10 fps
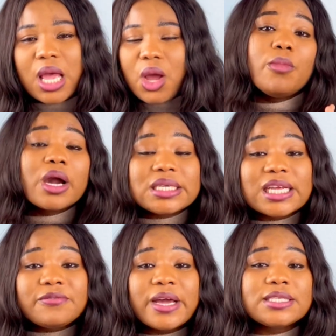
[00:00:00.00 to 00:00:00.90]
The mortgage
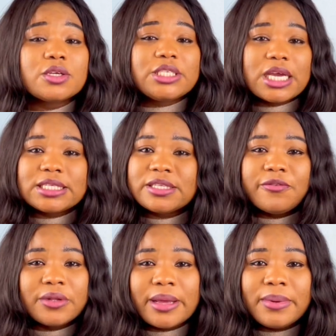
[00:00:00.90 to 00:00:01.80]
advisor checks
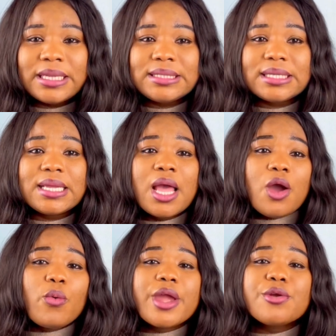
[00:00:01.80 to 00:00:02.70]
affordability.
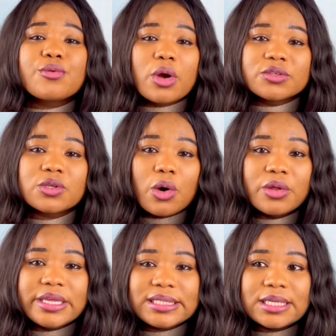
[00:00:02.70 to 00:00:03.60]
When he runs
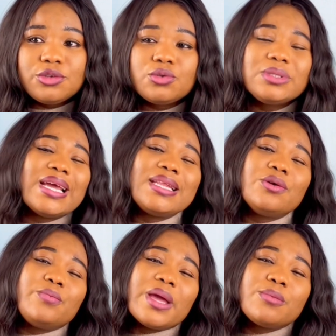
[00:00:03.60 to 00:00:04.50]
all these things through, then he
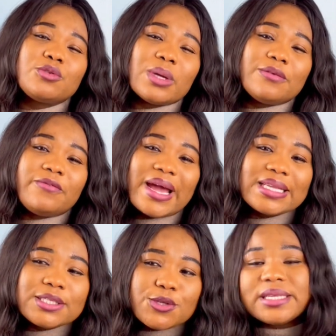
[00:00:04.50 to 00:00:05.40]
will be able to
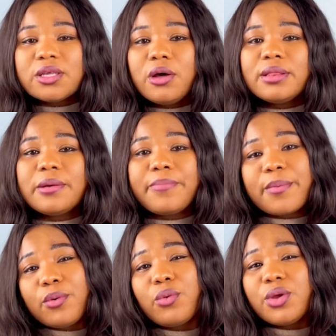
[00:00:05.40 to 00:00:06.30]
advise you based on the
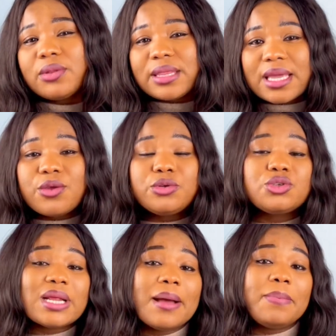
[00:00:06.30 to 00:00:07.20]
paperwork you think you
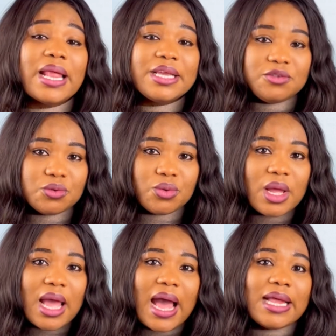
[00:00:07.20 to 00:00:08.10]
should apply to
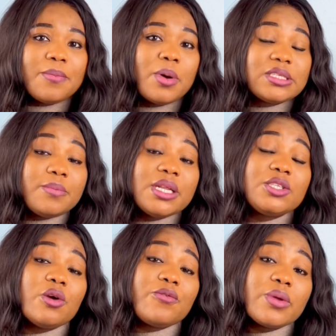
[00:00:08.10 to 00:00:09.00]
and the
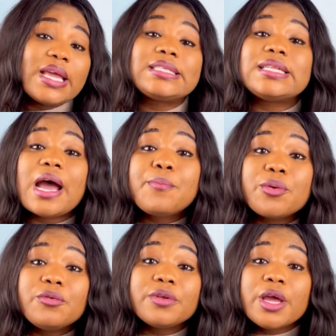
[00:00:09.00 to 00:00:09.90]
possibility of you getting
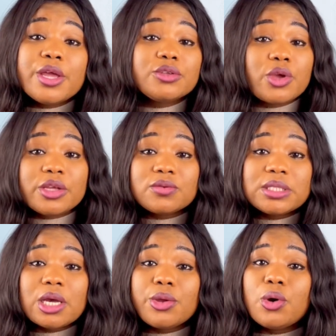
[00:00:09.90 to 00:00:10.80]
approved. He's going to
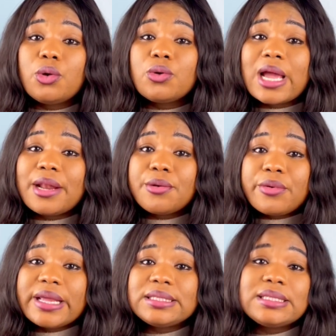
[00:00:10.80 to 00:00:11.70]
tell you, oh, look at the
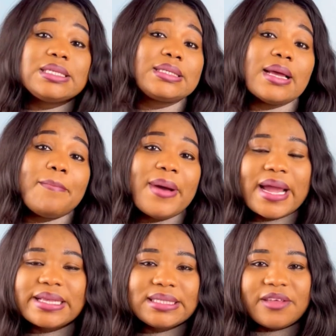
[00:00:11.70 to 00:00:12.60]
rates this
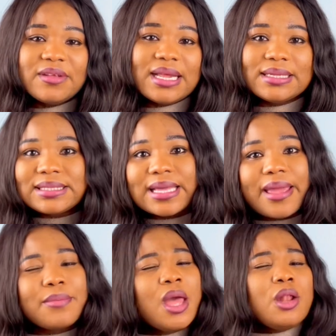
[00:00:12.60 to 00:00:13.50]
bank is given at this
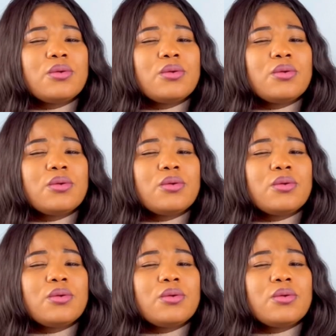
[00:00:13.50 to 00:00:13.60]
time.